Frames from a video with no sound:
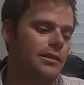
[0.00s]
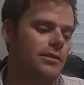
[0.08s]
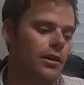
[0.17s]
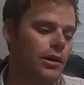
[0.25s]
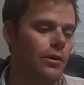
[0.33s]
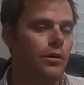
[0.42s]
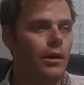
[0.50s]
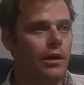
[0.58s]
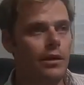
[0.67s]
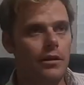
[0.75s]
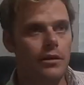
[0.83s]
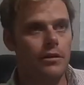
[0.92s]
So
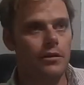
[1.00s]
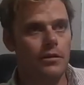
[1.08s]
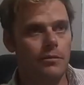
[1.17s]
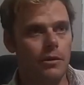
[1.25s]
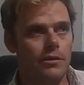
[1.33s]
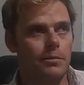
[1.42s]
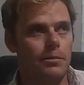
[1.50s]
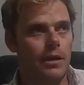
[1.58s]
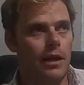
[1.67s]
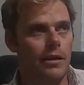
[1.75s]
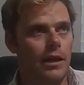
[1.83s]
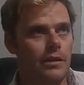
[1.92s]

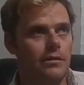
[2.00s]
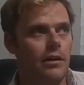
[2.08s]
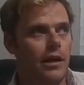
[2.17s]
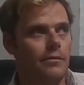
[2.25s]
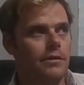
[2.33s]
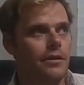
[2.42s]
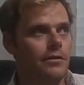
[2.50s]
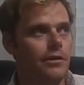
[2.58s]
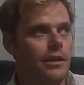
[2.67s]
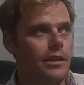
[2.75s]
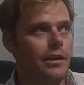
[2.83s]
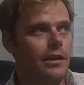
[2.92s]
multiply that times
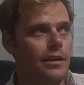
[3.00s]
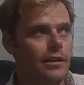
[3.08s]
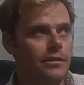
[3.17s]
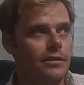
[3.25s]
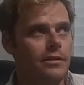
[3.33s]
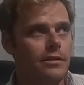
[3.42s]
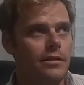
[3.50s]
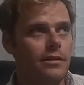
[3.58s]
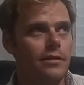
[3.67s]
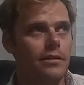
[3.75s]
3, that's,